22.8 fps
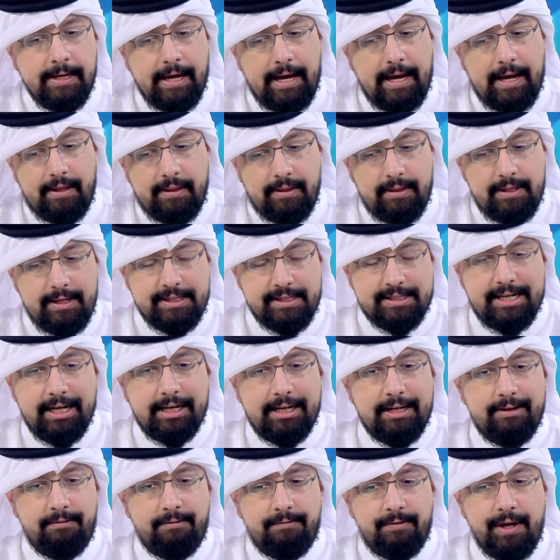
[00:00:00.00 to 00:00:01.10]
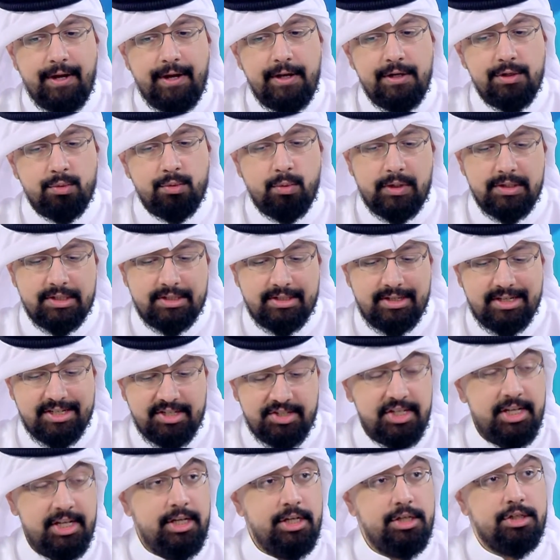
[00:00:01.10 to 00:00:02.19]
and the second phase was the
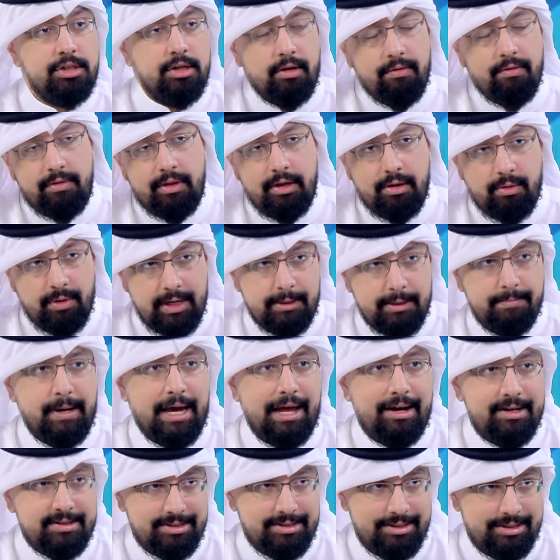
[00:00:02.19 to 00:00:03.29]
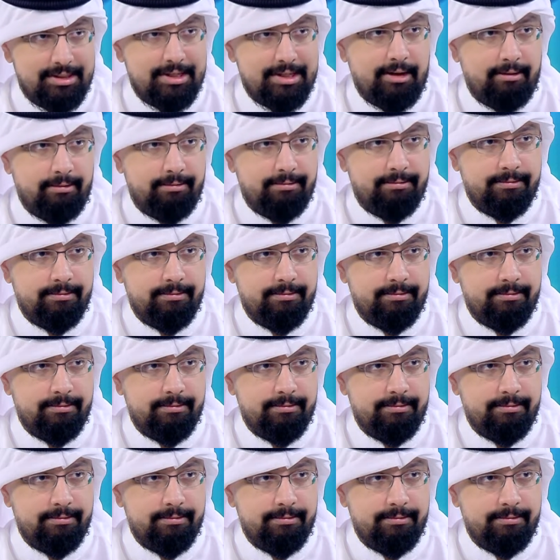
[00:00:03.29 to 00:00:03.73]
siege of the Red Palace itself.